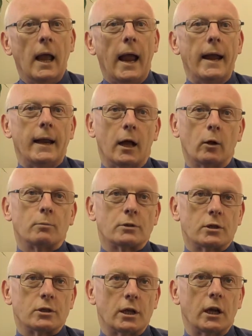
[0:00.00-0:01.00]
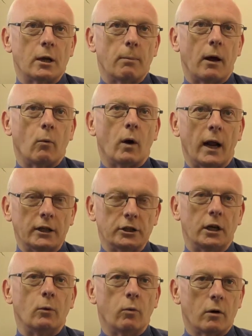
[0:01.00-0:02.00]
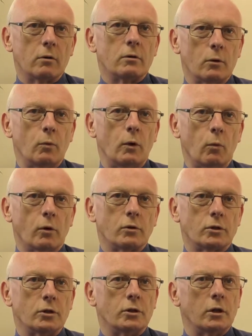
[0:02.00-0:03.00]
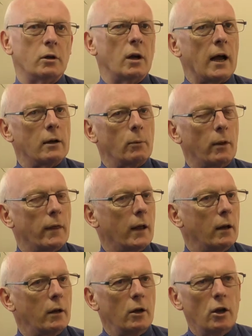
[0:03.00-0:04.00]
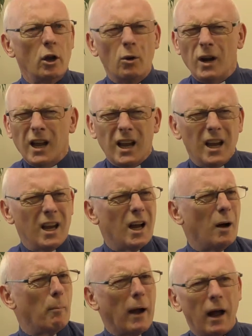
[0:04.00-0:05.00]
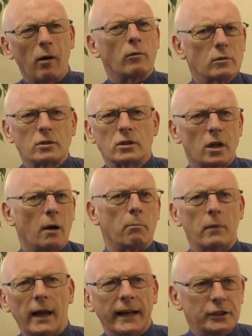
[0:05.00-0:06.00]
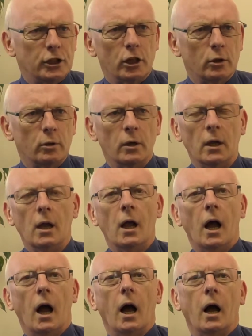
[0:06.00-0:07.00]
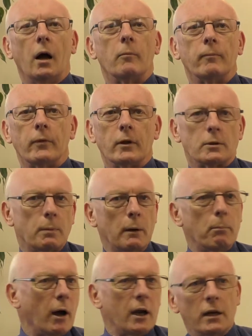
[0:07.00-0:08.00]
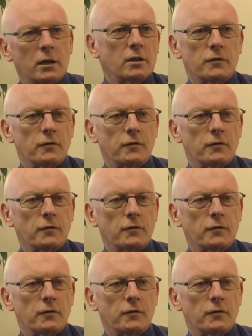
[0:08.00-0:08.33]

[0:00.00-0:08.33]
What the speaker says: It helps us think about, well, actually, what do we want to do? How do we think newly about some issue that's been bugging us